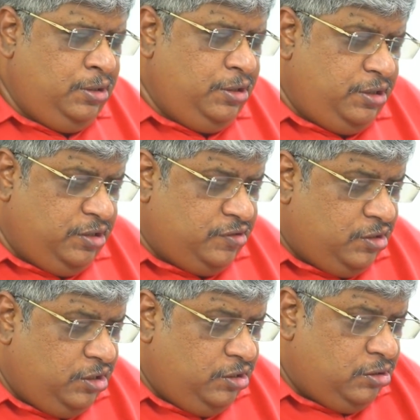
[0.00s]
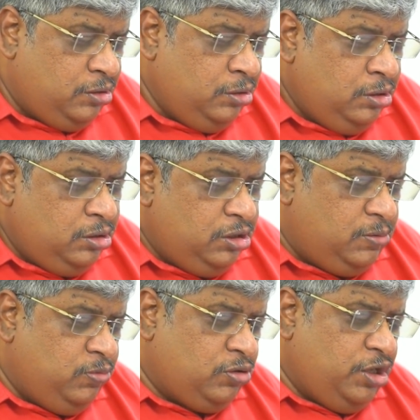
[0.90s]
It is clear
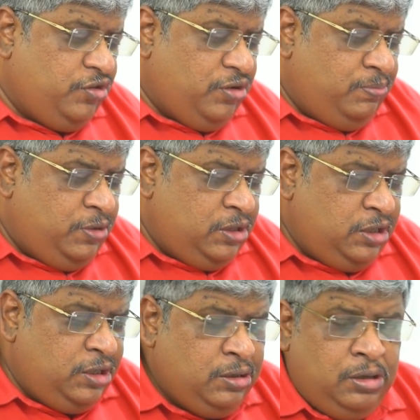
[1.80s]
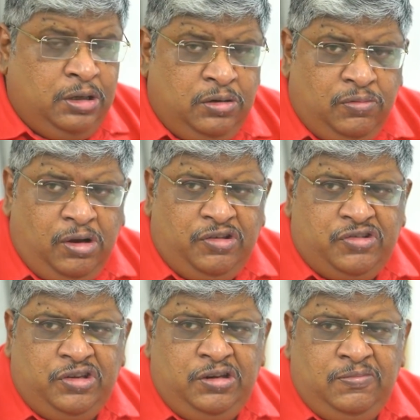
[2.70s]
that Mukesh Ambani wants
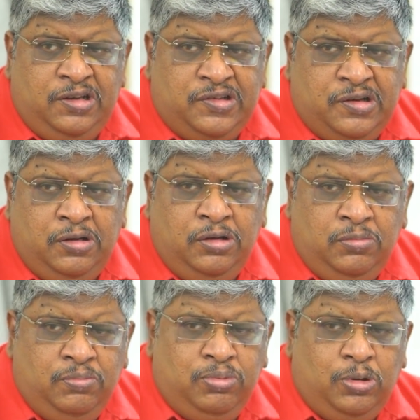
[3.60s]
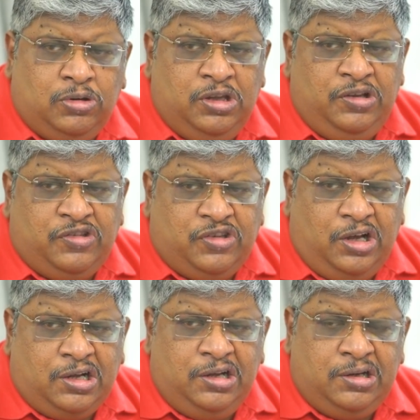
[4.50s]
to invest both in
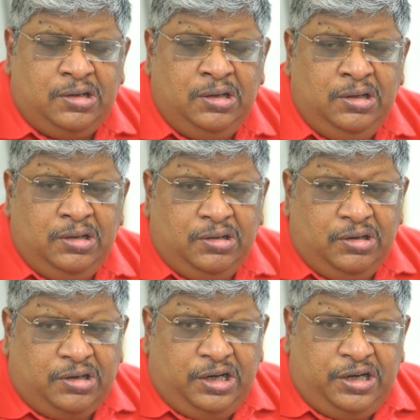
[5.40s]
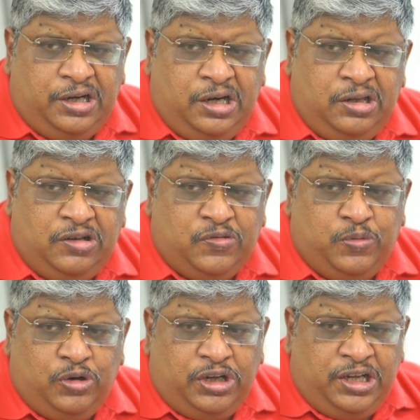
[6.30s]
soccer, cricket, and other
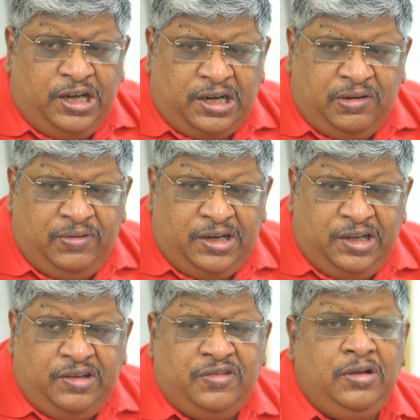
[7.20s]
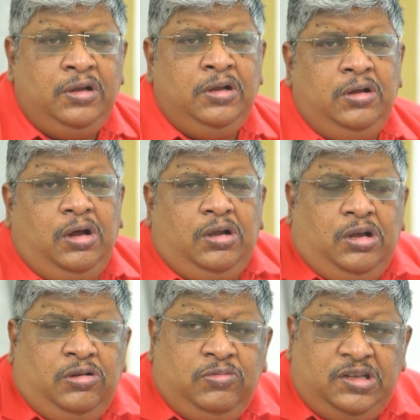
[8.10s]
sporting activities,
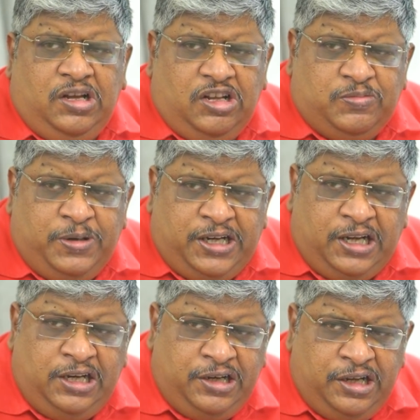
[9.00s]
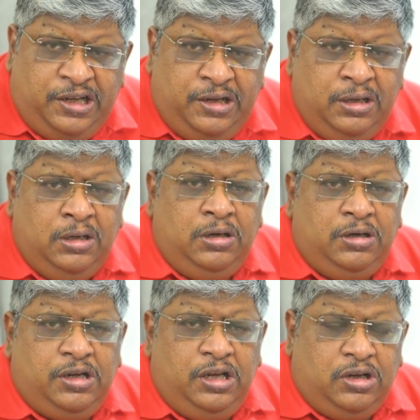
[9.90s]
along with hospitality,
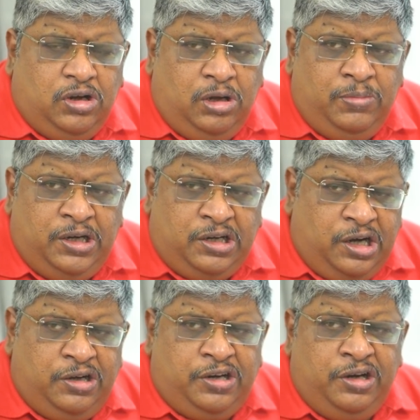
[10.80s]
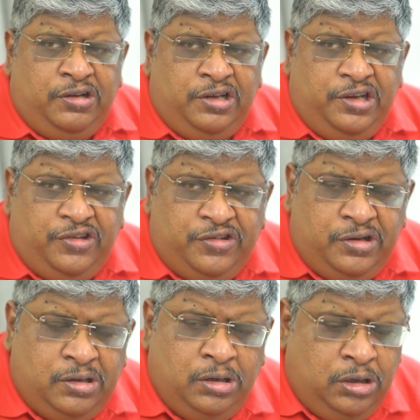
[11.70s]
telecom, and content
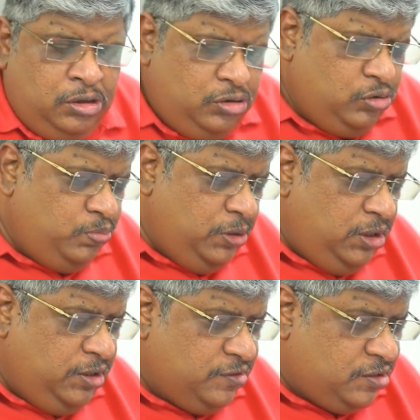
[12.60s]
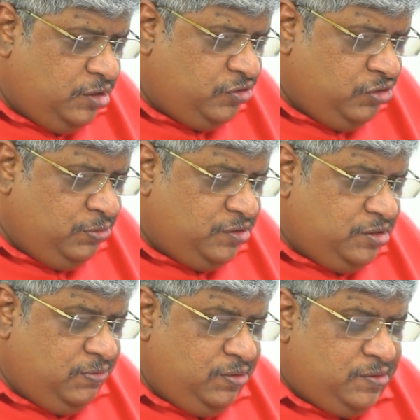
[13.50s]
creation to build his consumer
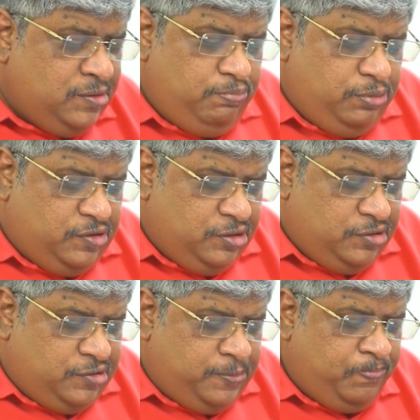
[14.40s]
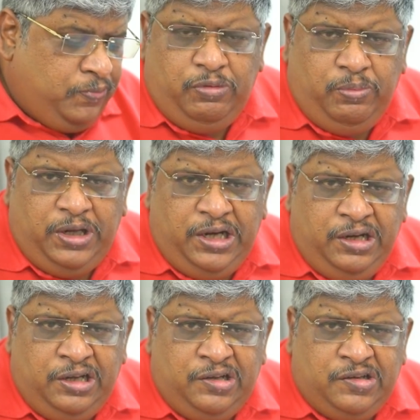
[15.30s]
service business. Mumbai
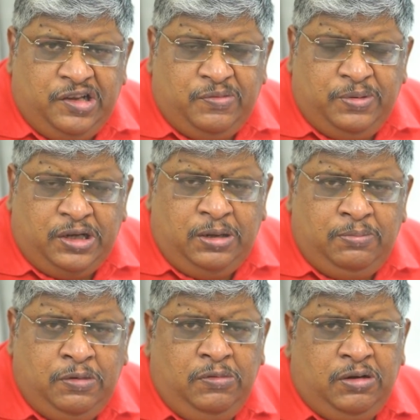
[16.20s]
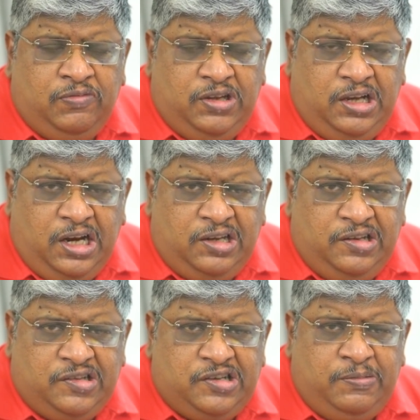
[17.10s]
Indians has become one of the
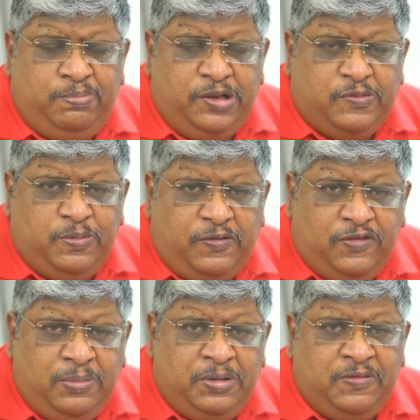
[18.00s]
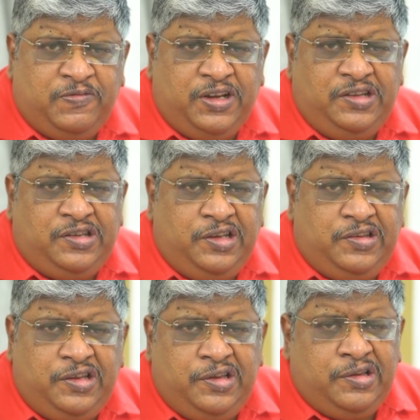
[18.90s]
largest and best performing
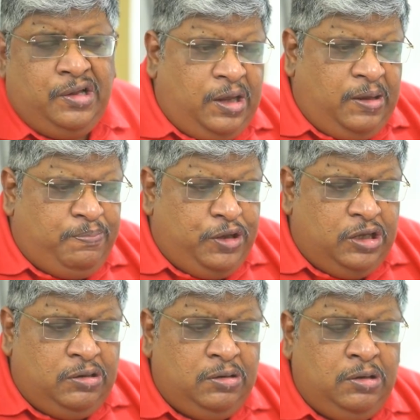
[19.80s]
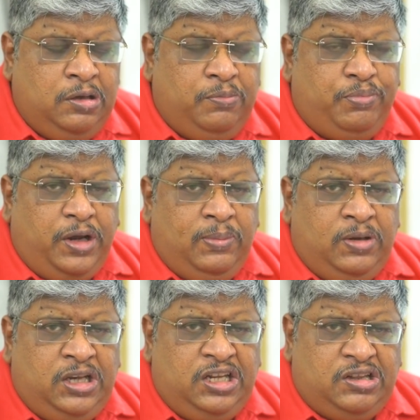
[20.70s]
franchisees in IPL,
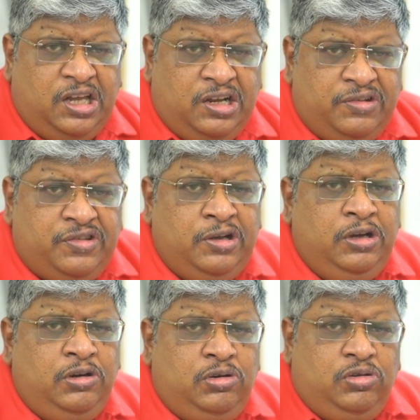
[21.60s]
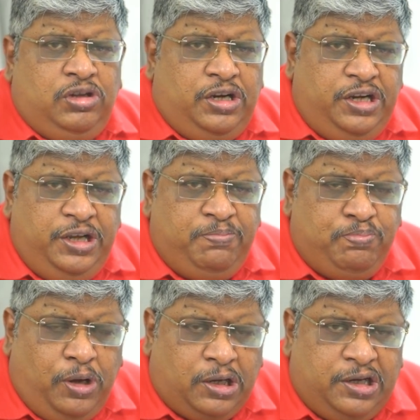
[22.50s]
primarily thanks to the deep
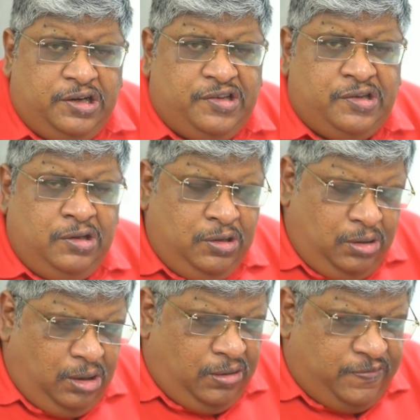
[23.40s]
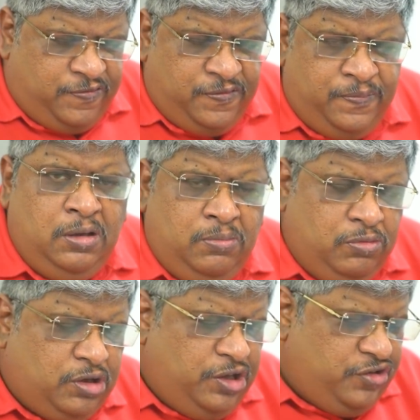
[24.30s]
pockets of
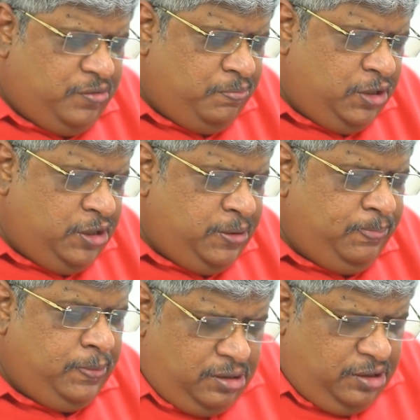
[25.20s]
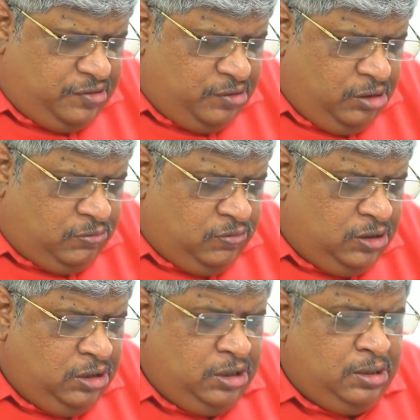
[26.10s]
Mukesh Ambani. It's not
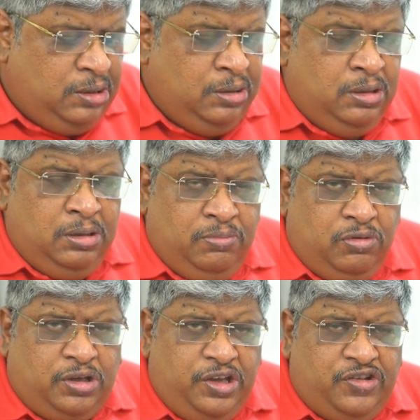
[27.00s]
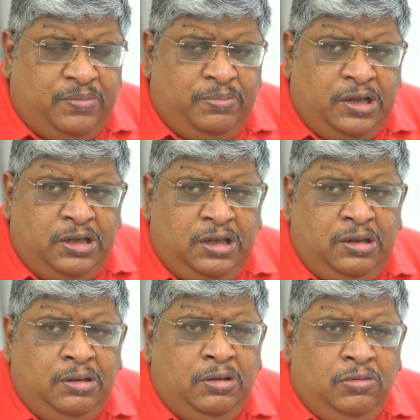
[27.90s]
only Mukesh
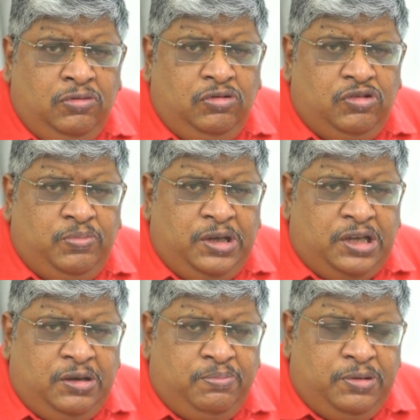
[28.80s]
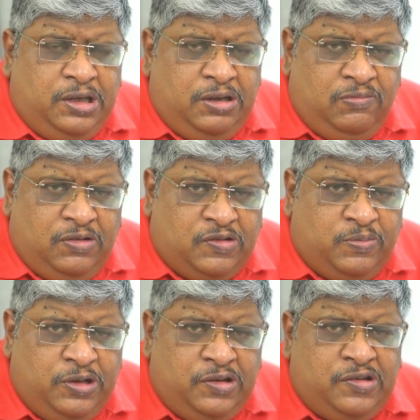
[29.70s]
Ambani who's making big
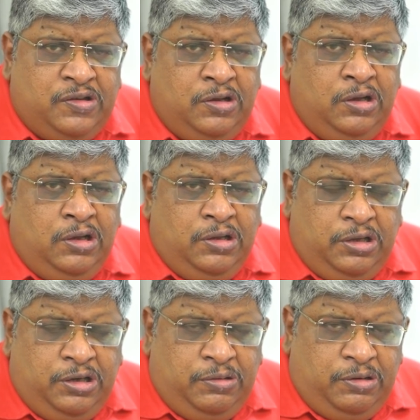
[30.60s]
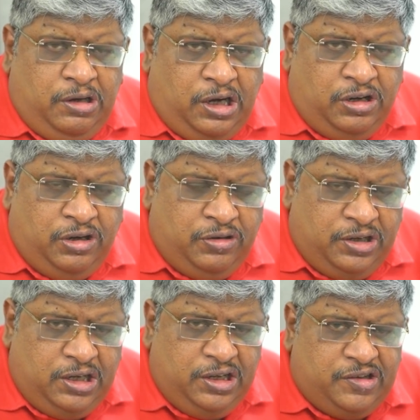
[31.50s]
investments in London
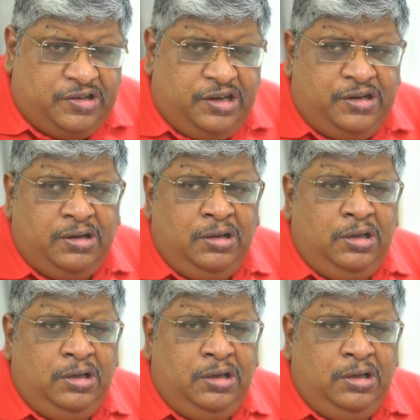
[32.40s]
real estate.